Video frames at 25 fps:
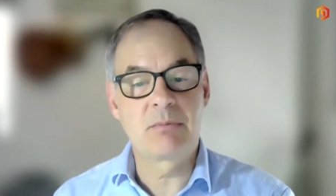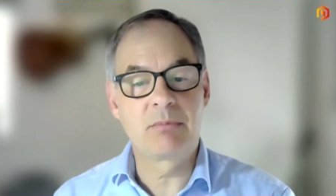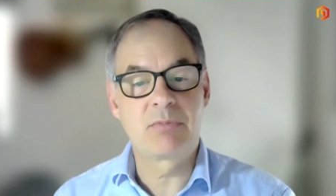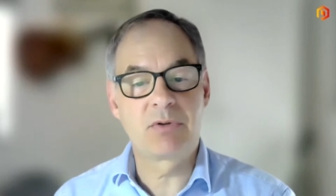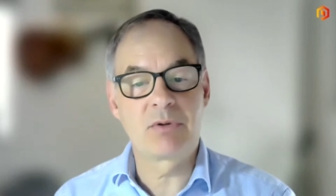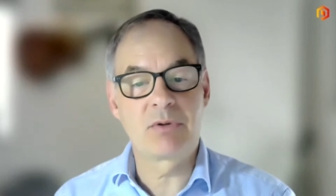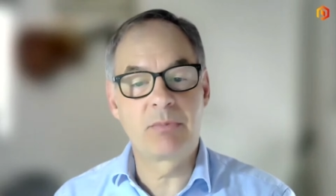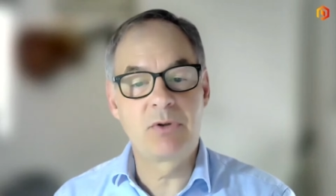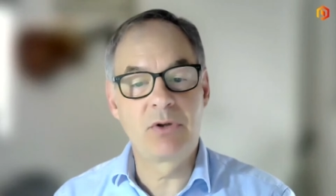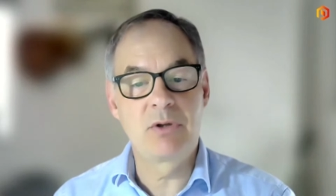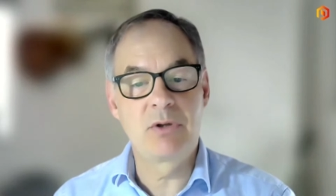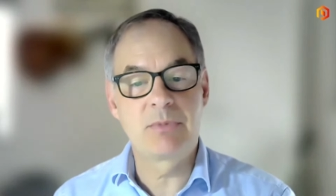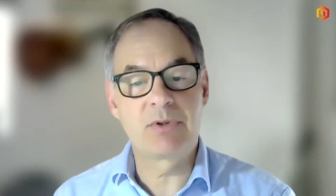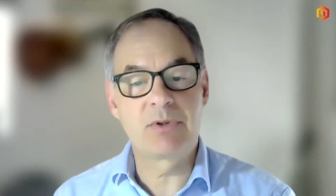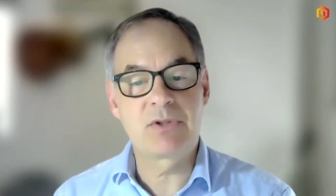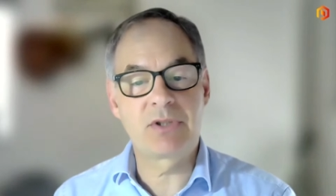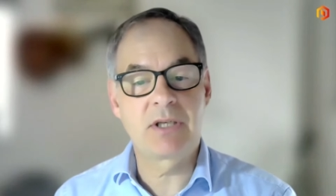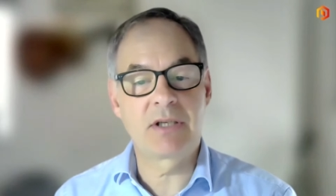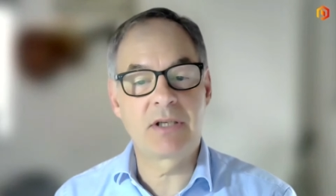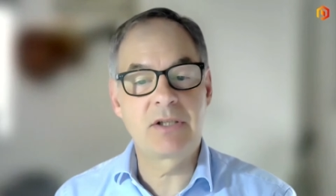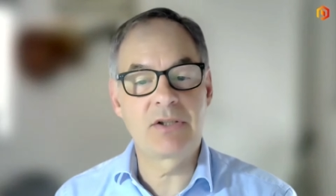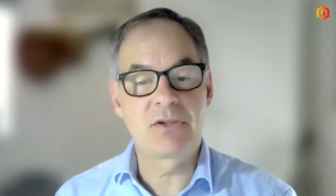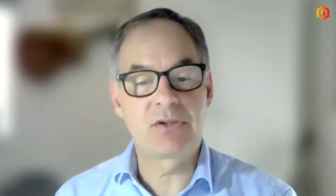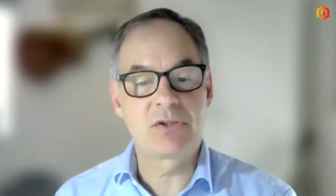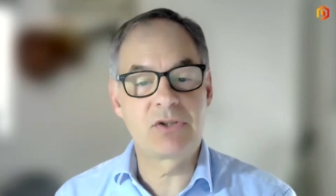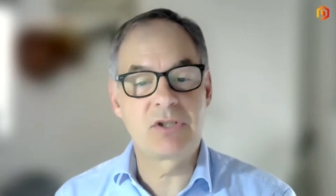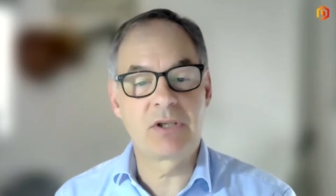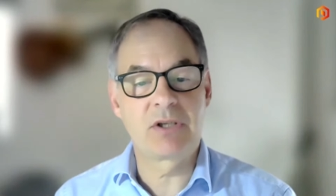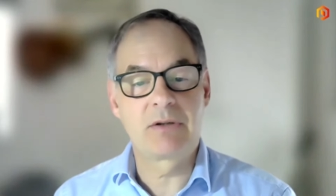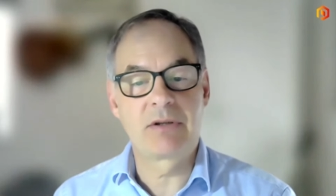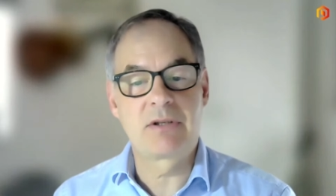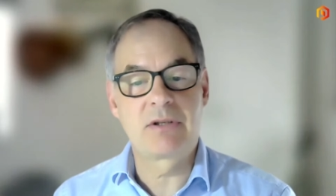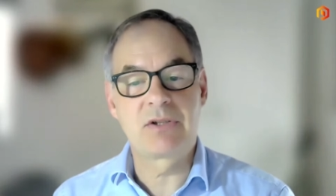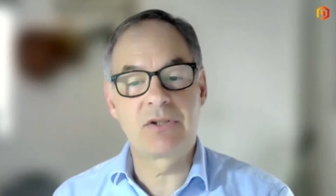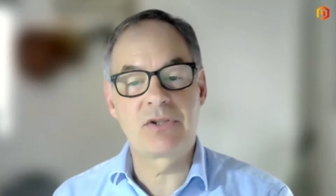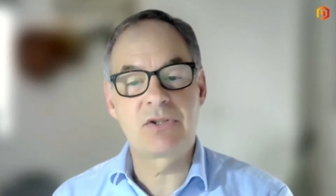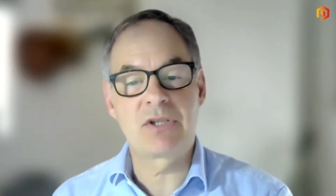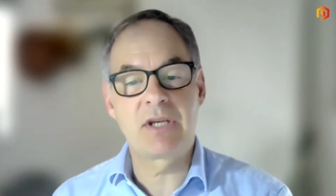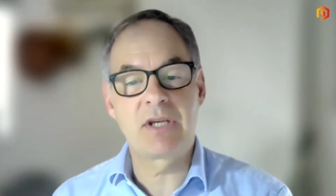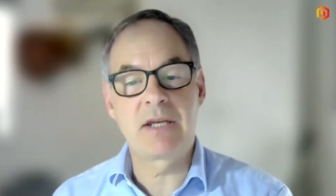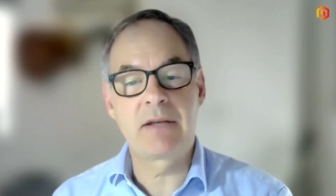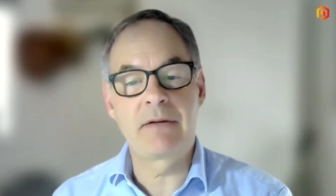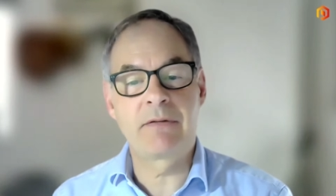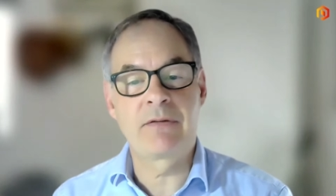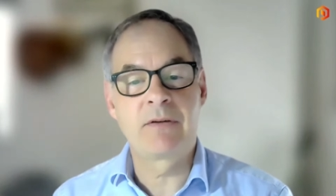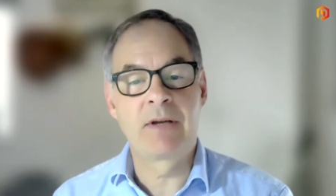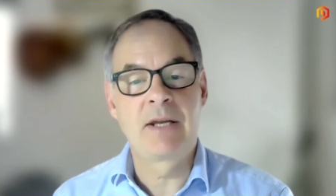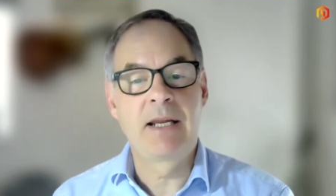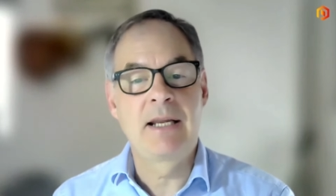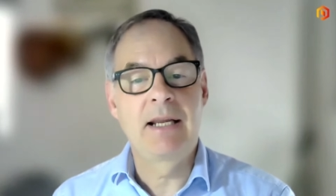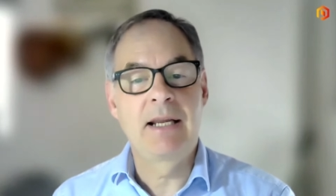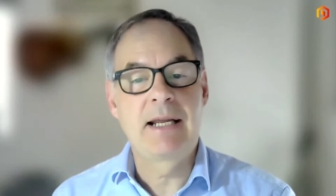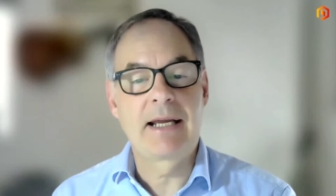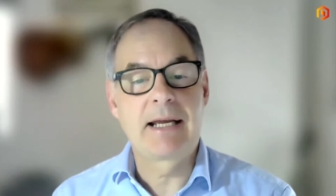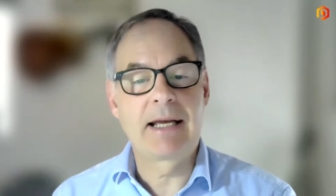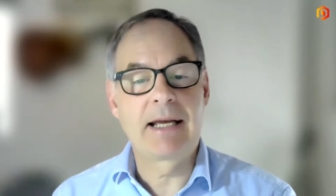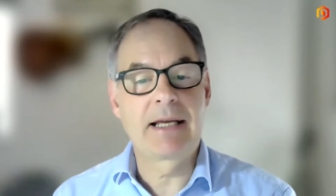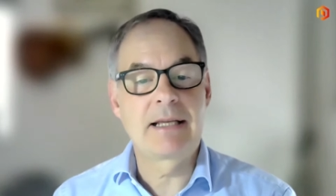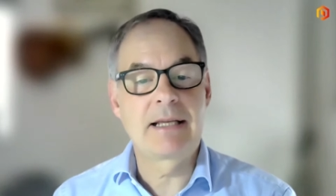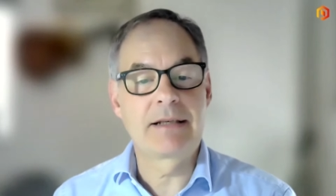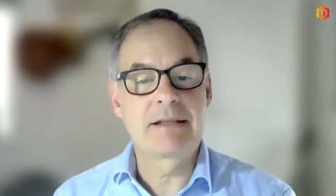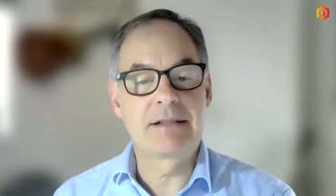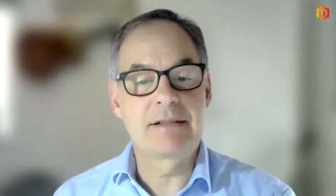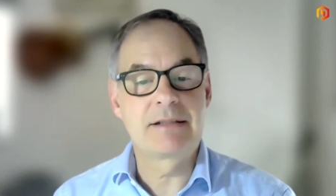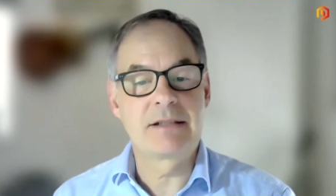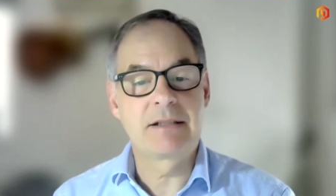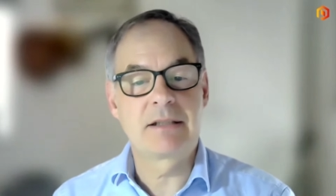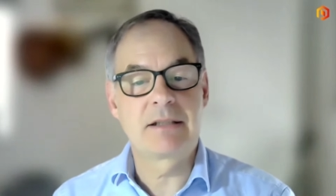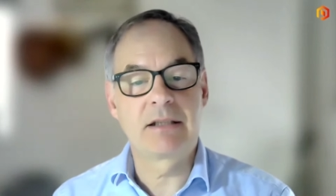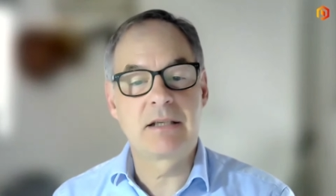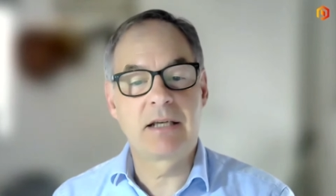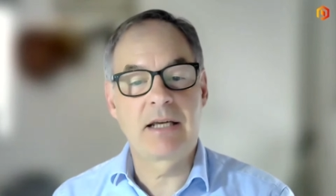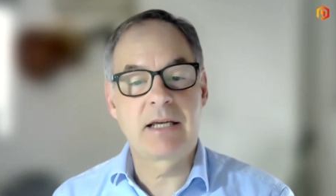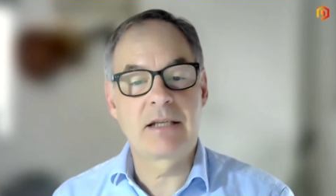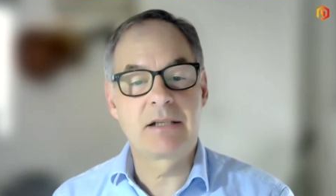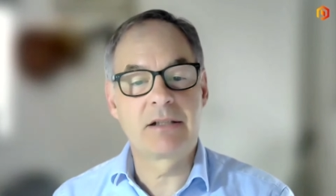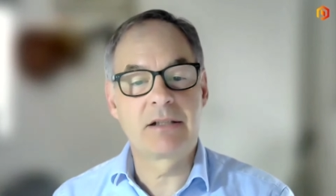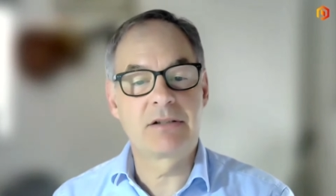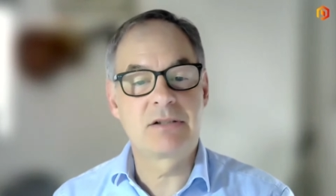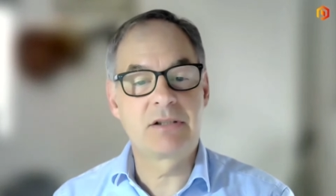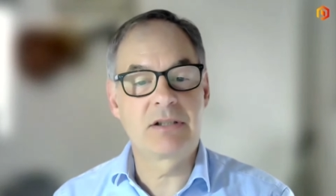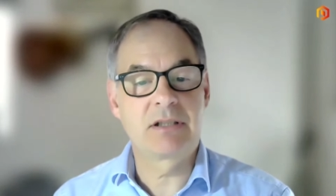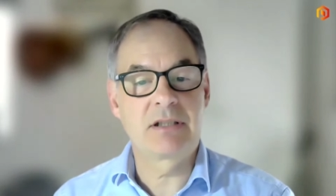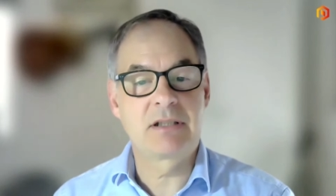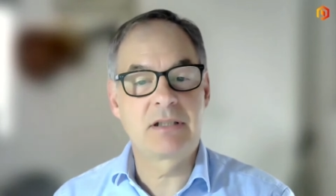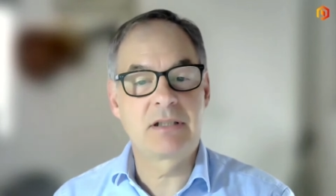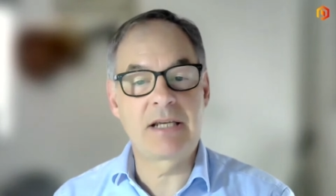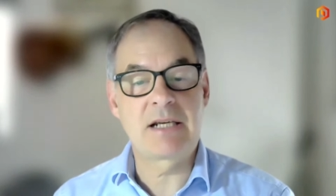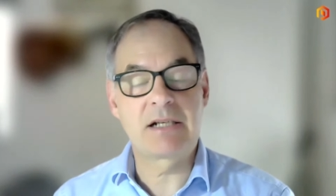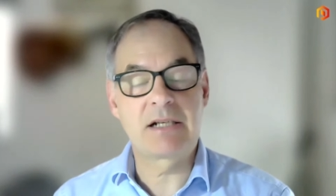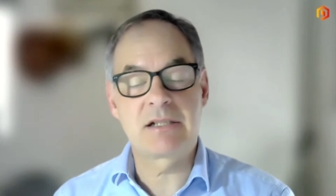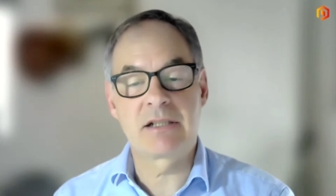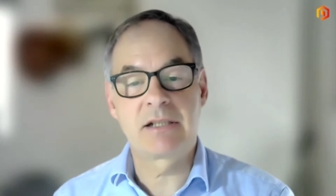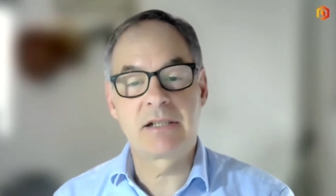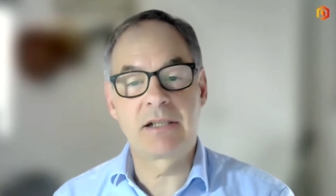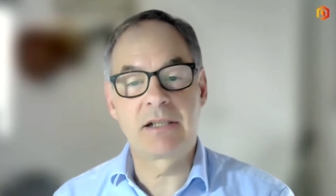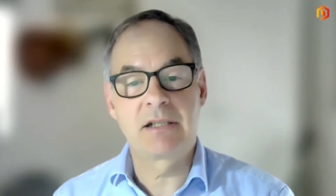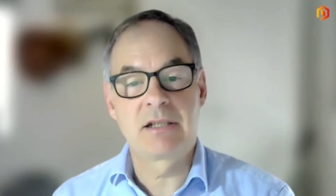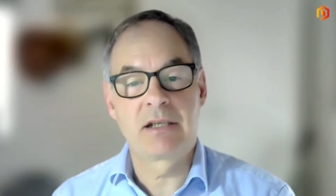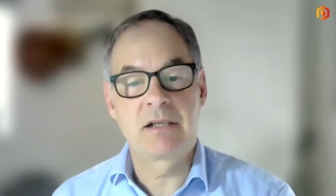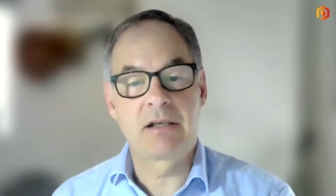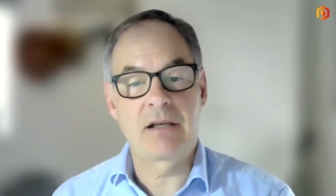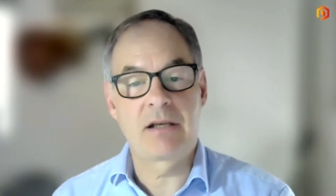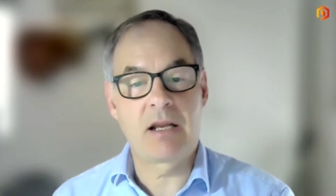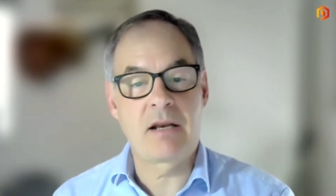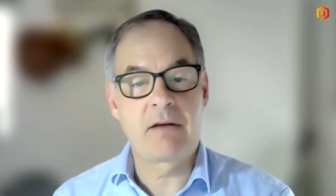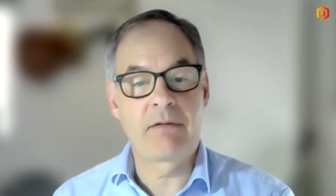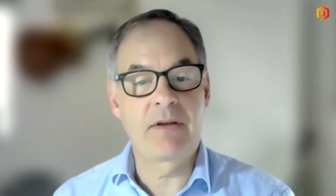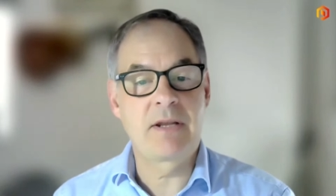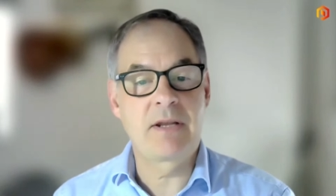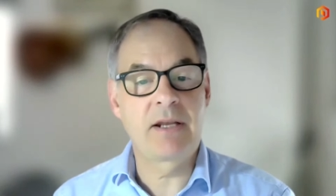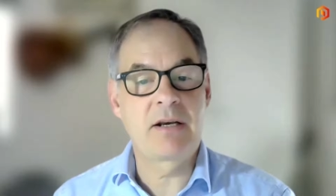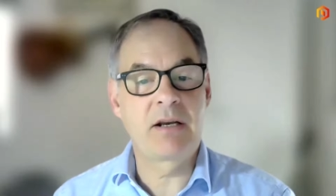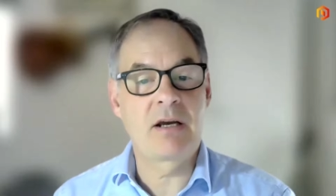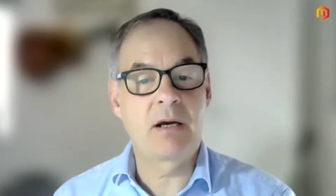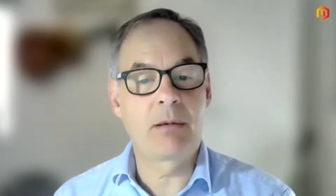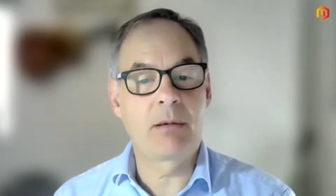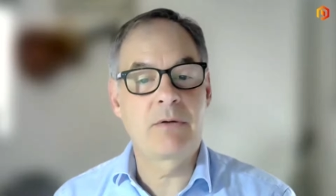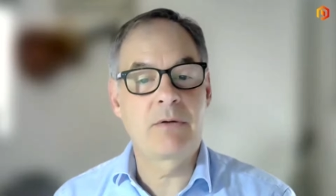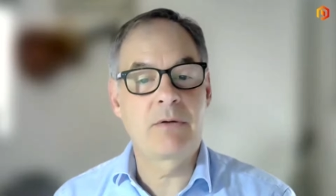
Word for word: some human studies to show that it's safe, and uh, and uh, is actually in, in Vietnam.